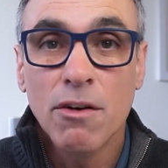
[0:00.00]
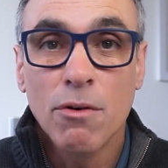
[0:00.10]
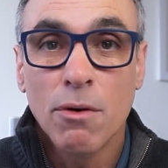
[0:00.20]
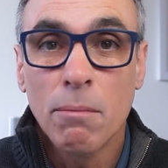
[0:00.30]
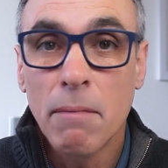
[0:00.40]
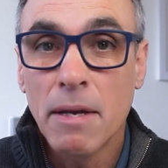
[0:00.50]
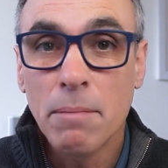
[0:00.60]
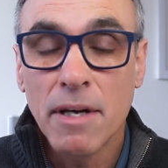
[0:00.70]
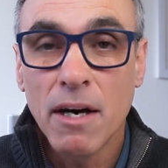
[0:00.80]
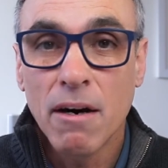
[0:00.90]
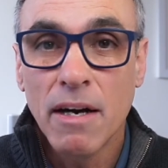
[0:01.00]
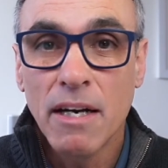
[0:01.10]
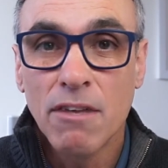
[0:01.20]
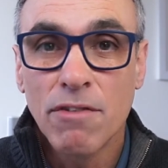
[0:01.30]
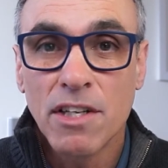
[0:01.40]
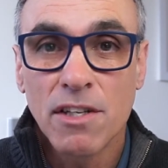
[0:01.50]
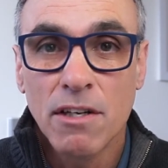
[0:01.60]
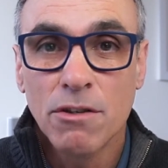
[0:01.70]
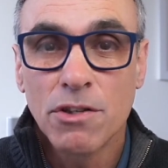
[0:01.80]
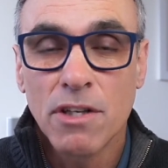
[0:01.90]
or maybe higher
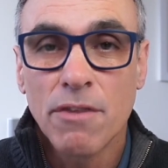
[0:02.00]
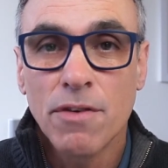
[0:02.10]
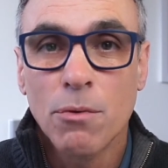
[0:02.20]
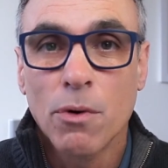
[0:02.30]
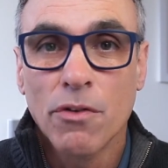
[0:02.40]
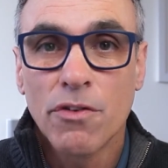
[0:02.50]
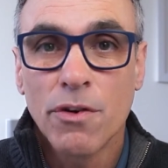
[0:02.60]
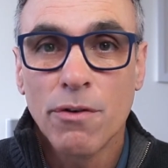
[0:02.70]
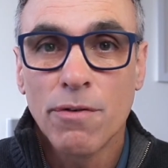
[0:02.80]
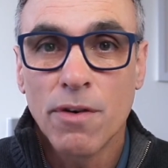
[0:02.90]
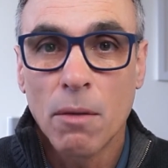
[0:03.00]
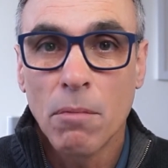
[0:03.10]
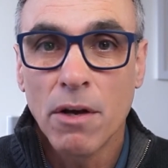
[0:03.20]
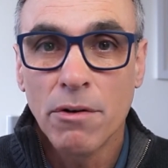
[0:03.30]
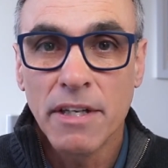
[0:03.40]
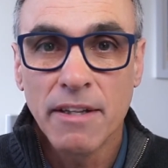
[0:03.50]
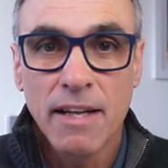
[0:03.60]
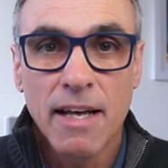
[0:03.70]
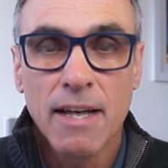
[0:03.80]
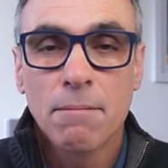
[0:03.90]
resolution if you want to for uploading
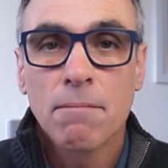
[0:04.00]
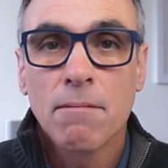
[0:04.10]
there.